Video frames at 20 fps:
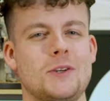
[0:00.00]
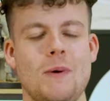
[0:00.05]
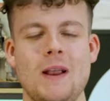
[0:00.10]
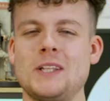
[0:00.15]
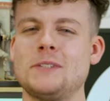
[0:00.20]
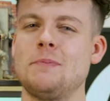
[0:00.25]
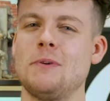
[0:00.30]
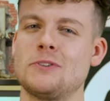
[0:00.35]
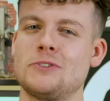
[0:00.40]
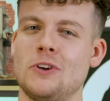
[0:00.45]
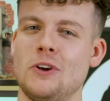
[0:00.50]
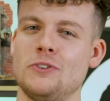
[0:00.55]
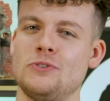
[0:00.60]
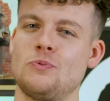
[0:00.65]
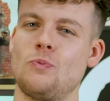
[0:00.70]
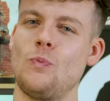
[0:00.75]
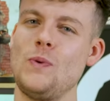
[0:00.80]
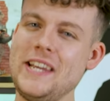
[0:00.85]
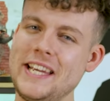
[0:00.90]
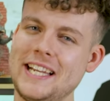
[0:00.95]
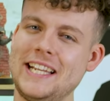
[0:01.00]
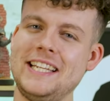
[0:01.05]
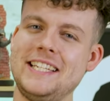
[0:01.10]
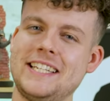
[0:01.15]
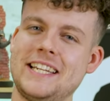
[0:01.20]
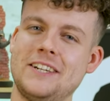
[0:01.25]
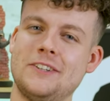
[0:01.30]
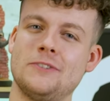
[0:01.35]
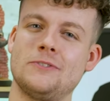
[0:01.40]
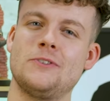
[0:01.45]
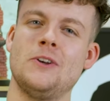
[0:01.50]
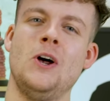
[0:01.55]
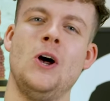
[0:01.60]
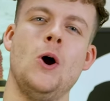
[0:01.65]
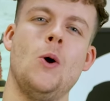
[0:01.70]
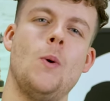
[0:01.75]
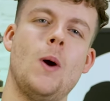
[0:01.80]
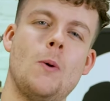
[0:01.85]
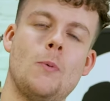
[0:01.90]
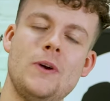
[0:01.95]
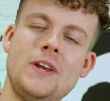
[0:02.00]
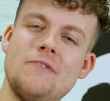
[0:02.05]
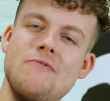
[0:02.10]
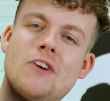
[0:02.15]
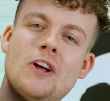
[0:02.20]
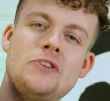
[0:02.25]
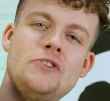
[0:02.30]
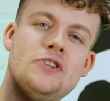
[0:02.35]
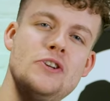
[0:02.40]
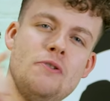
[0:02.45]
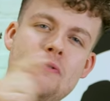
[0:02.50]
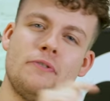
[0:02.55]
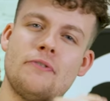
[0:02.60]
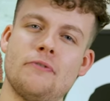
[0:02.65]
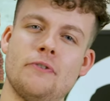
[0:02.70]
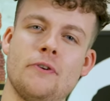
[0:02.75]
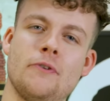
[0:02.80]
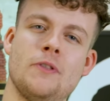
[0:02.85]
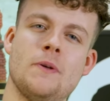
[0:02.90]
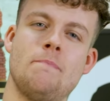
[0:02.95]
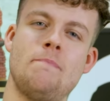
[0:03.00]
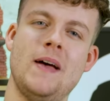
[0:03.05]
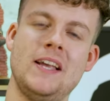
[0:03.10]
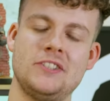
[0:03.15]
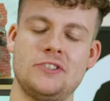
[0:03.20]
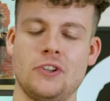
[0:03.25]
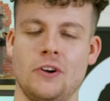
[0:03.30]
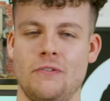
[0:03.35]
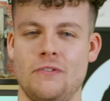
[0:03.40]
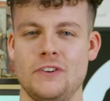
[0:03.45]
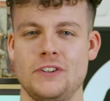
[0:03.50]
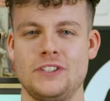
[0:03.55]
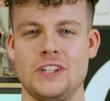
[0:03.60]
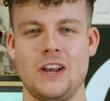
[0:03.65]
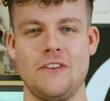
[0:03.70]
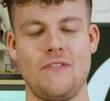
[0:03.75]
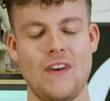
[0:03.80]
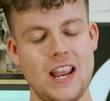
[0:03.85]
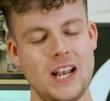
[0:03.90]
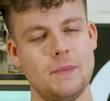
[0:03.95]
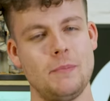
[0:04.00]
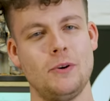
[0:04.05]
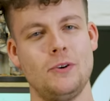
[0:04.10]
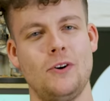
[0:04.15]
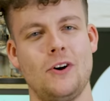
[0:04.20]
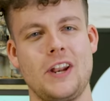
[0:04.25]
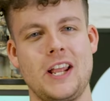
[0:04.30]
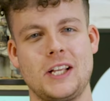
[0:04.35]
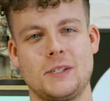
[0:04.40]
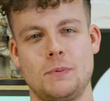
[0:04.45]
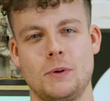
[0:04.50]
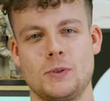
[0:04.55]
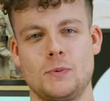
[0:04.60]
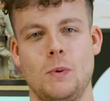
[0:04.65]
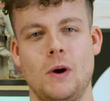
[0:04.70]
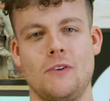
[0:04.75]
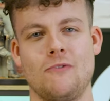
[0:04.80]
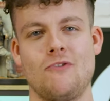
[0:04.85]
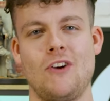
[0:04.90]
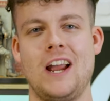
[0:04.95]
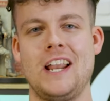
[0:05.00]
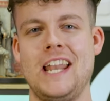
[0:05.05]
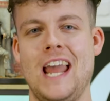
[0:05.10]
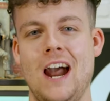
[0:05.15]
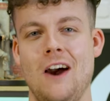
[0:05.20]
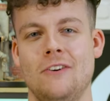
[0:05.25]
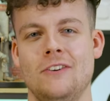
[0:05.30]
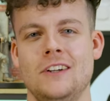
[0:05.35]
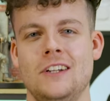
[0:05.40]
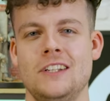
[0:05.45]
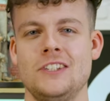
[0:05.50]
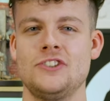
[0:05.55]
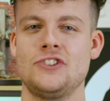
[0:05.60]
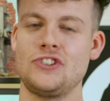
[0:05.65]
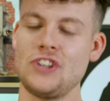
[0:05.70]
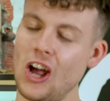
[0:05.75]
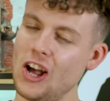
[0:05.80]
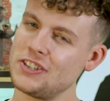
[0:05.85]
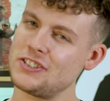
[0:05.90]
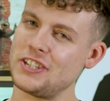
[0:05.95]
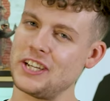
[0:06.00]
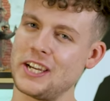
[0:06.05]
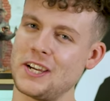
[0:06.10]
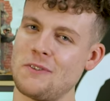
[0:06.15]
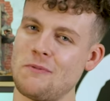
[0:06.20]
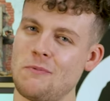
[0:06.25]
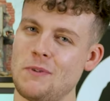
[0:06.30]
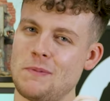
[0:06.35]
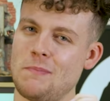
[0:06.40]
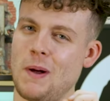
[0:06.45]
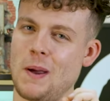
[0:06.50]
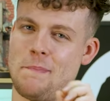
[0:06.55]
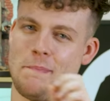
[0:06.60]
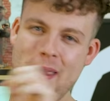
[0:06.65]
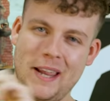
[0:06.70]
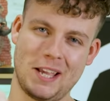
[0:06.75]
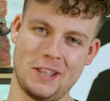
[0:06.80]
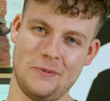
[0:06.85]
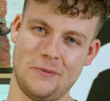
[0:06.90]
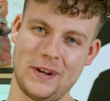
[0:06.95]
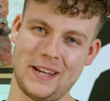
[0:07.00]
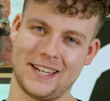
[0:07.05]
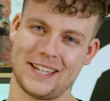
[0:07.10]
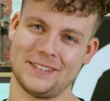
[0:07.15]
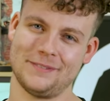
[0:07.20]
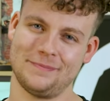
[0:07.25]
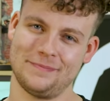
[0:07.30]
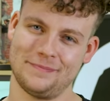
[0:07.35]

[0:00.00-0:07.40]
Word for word: to Xbox On's weekly deals, where we run you through the best offers available on Xbox One right now, starting with my pick of the week.